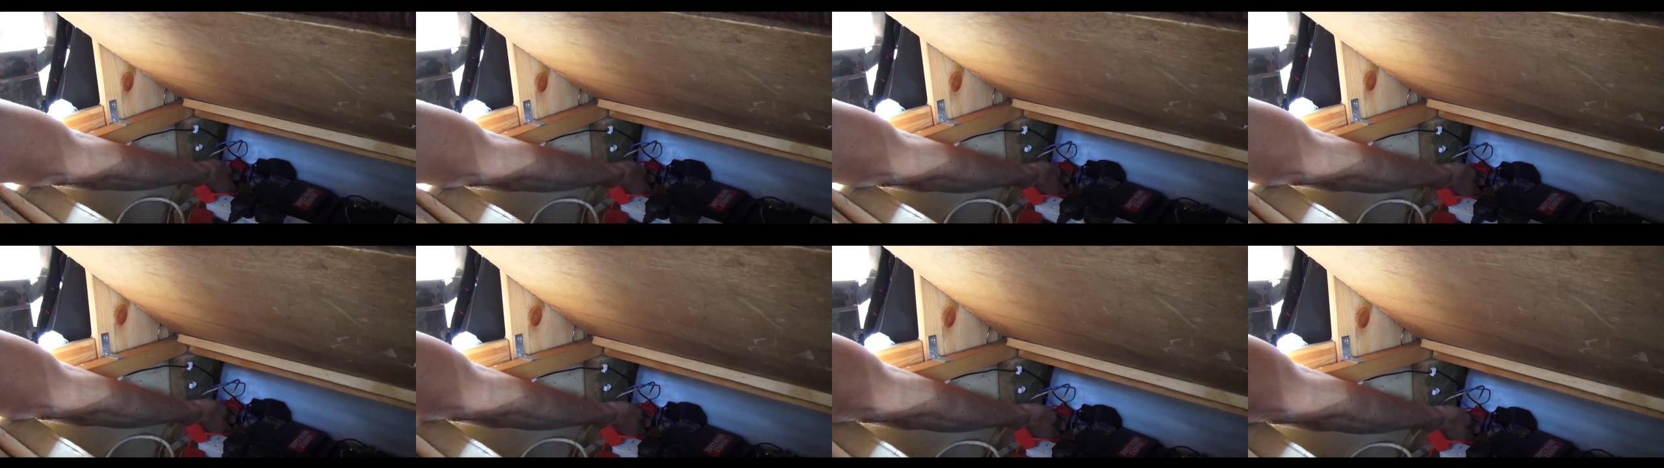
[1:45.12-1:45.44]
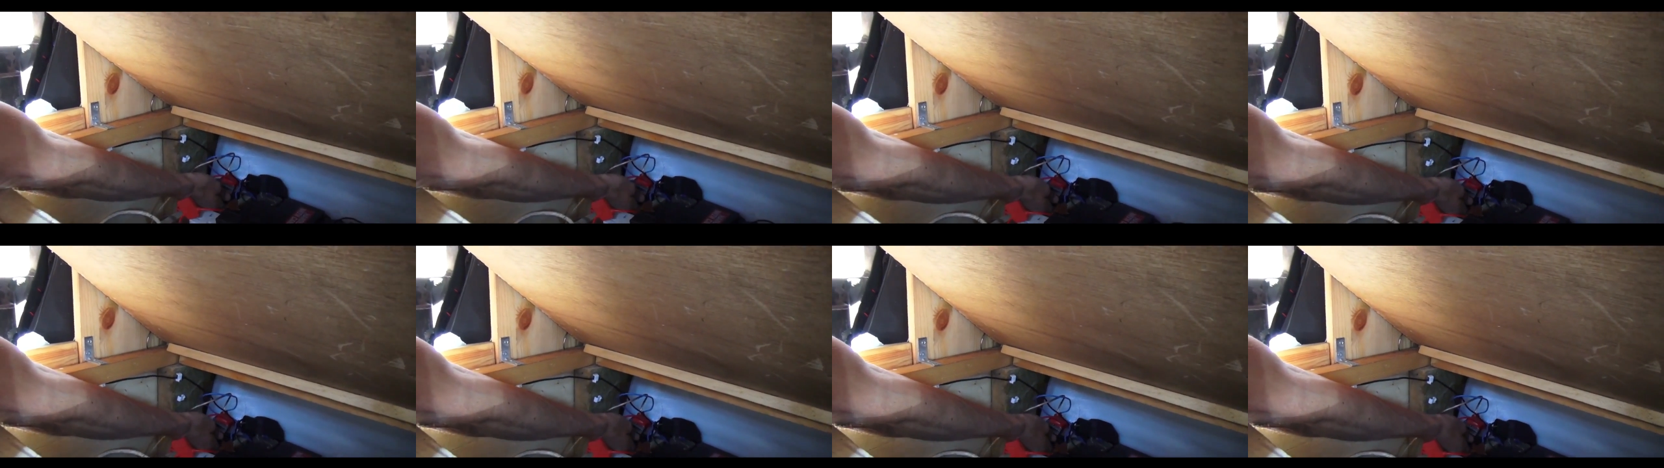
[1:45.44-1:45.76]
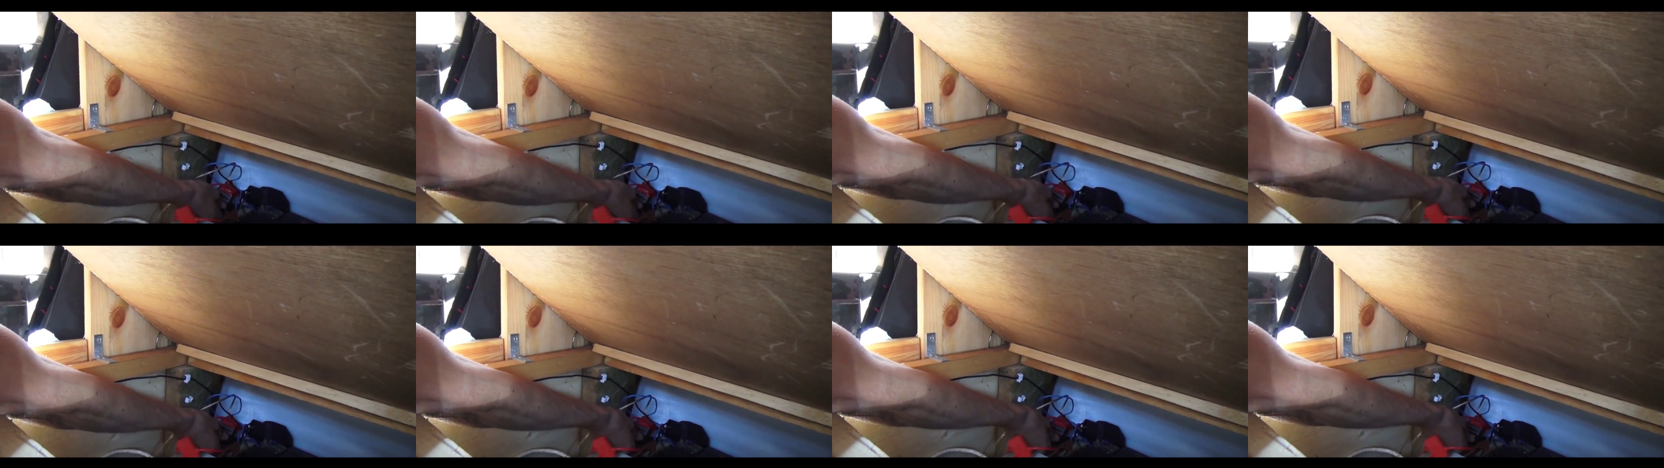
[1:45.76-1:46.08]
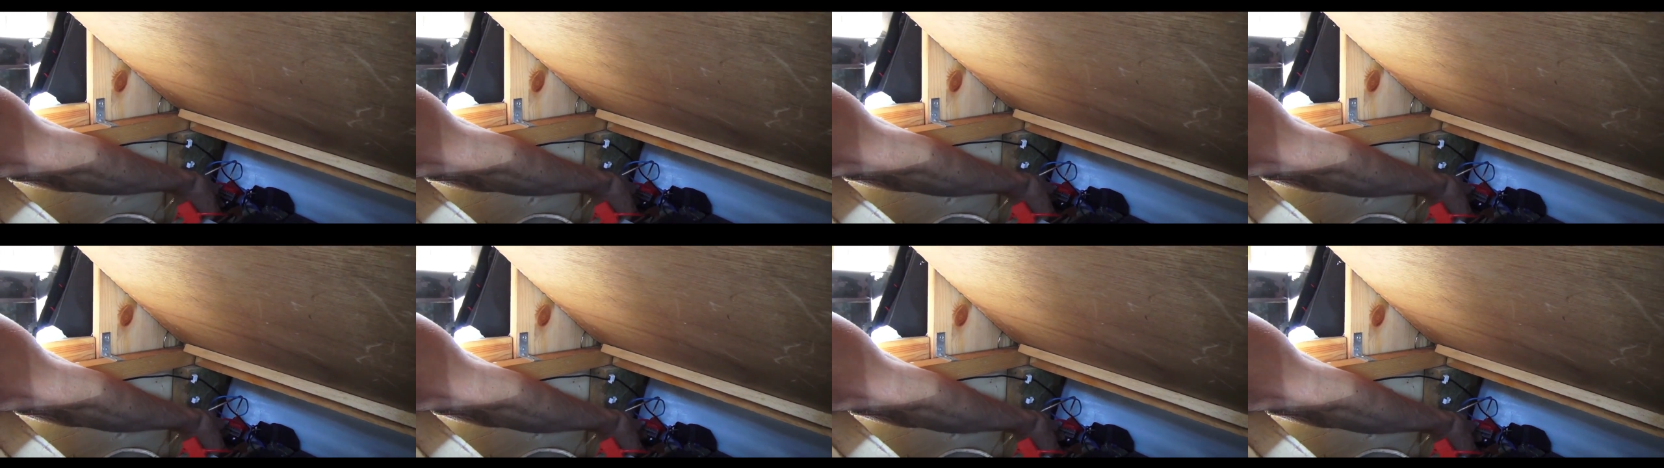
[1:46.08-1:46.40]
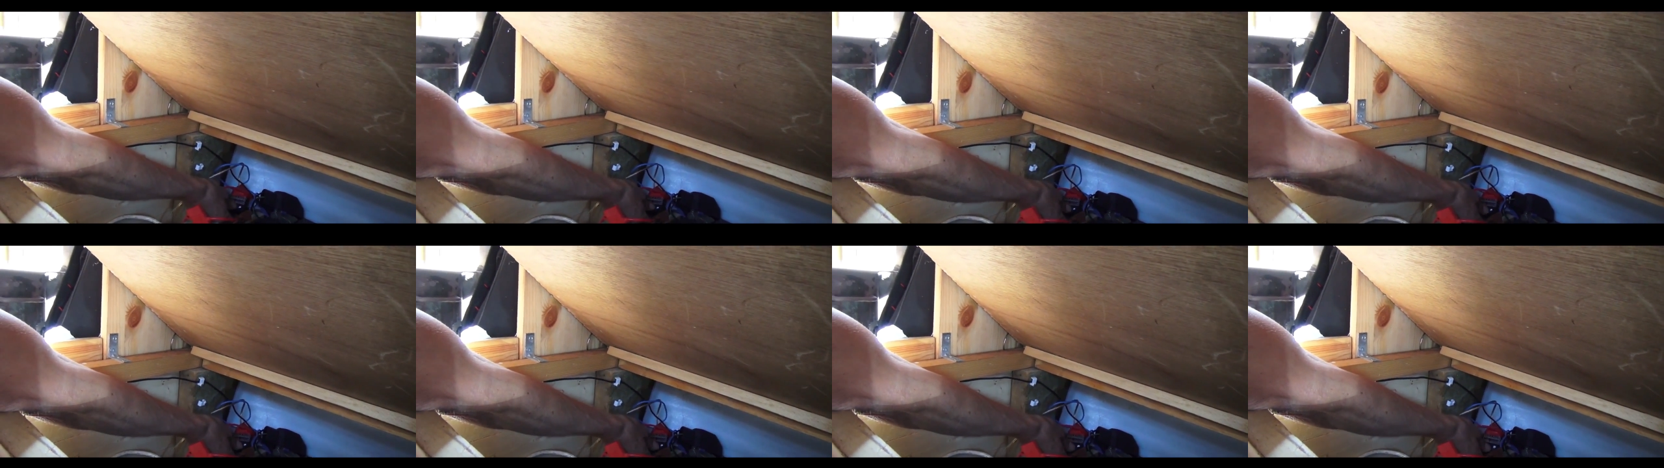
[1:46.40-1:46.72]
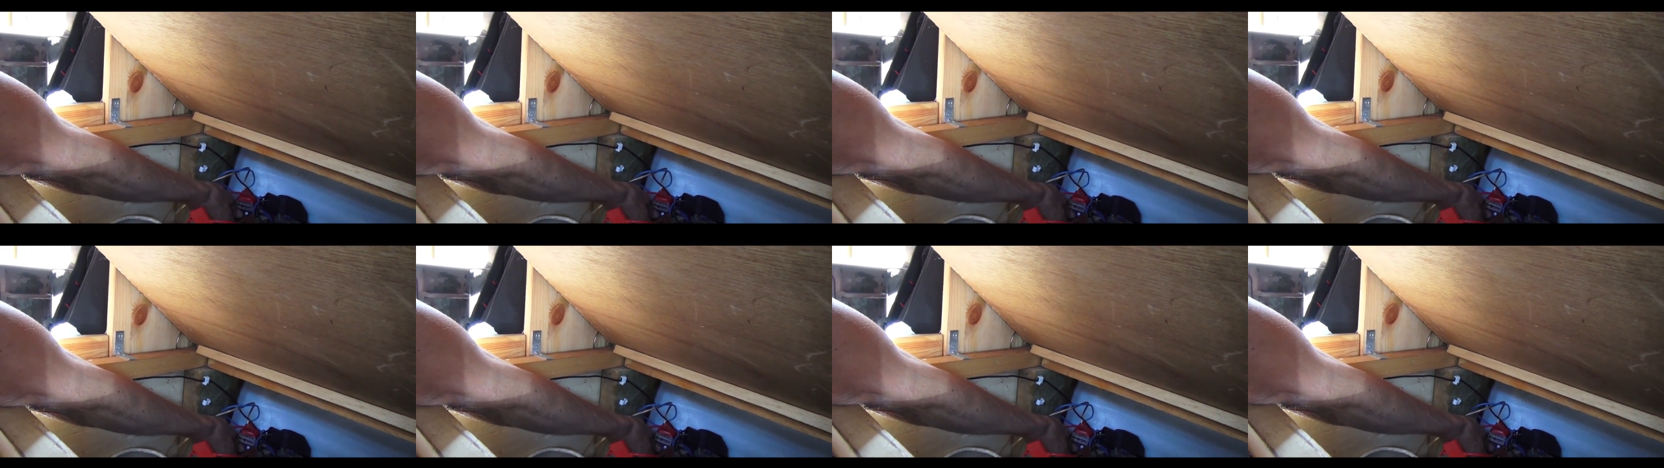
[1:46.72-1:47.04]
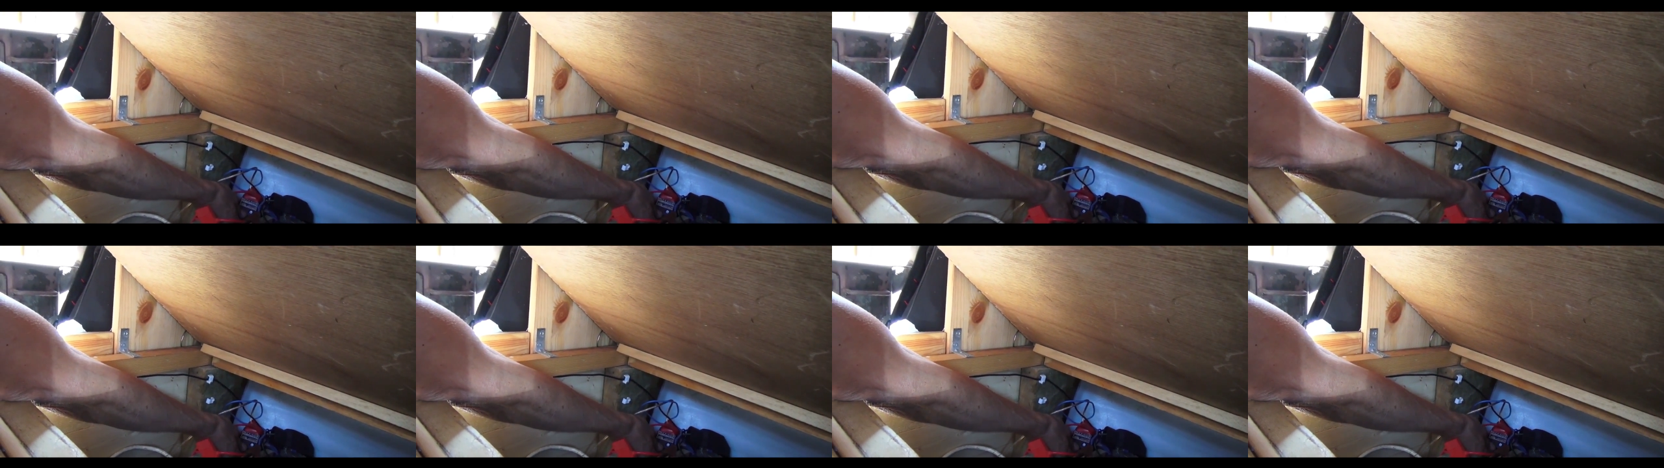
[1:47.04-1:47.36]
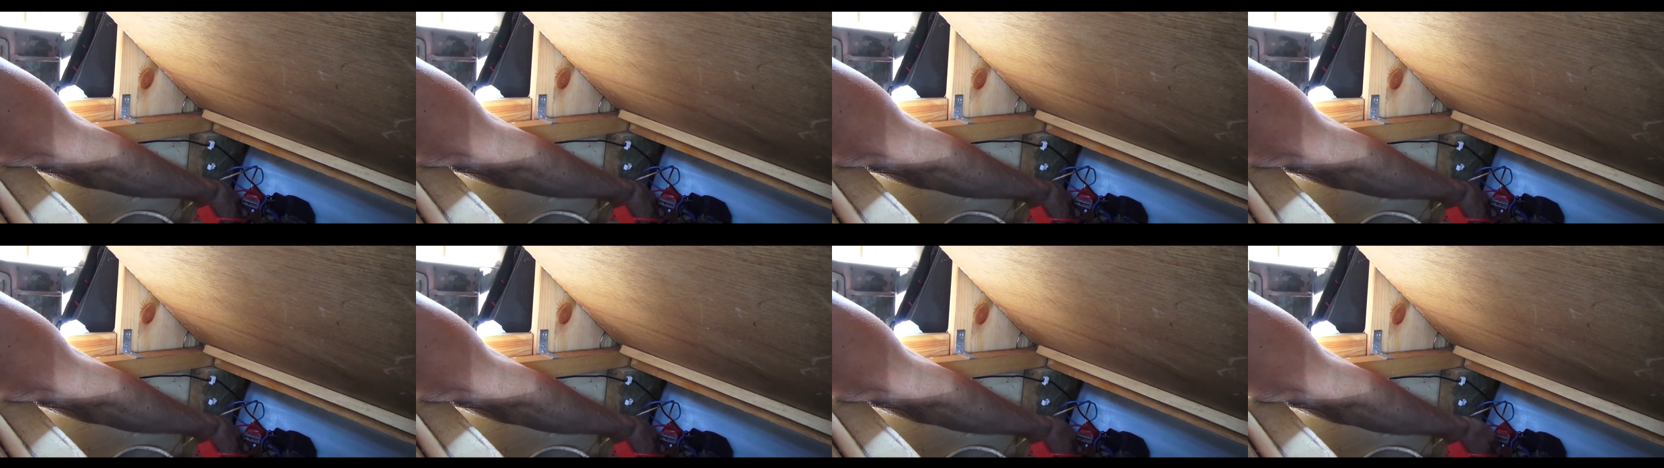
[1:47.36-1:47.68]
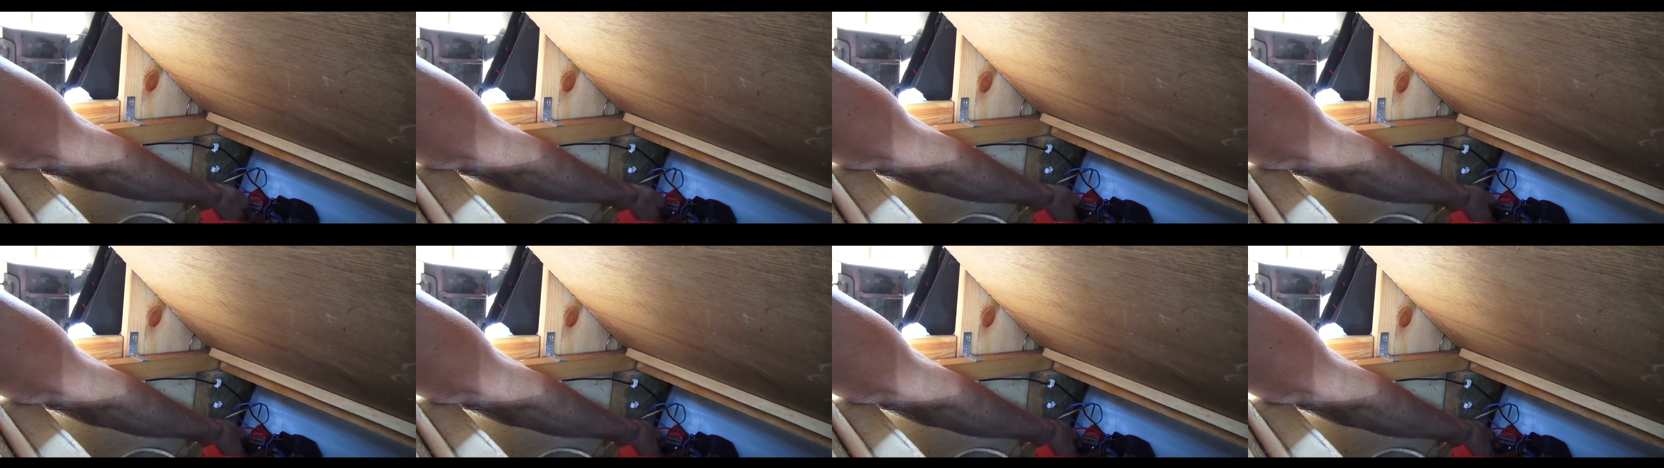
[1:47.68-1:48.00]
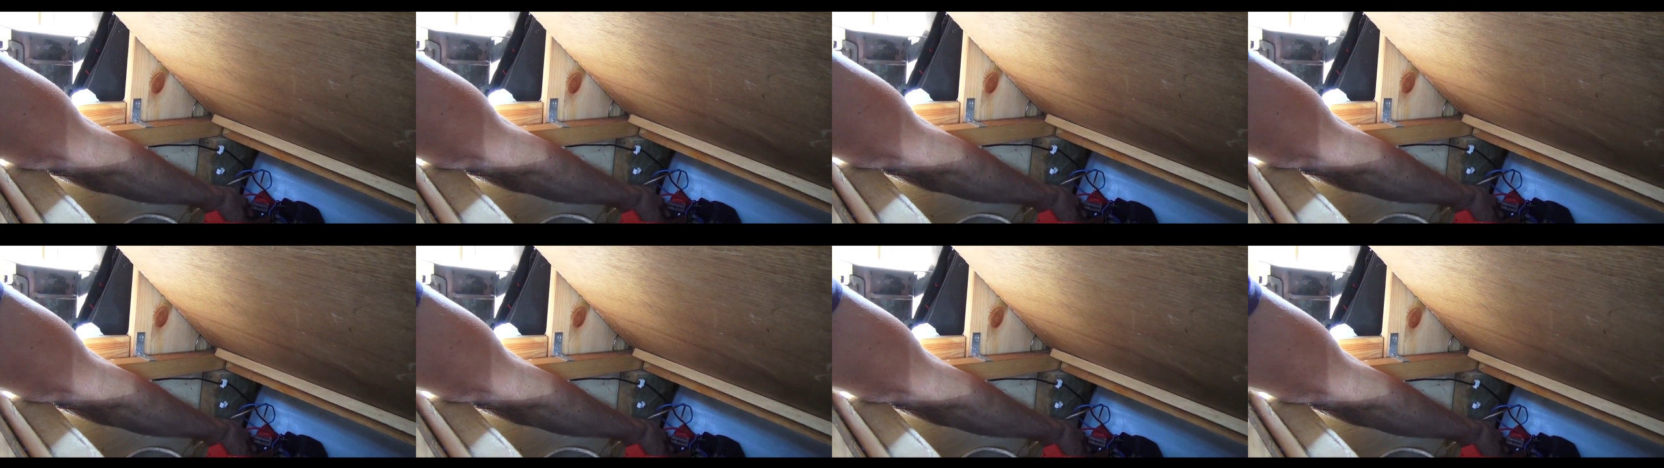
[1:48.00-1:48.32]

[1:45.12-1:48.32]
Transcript: (no speaker visible)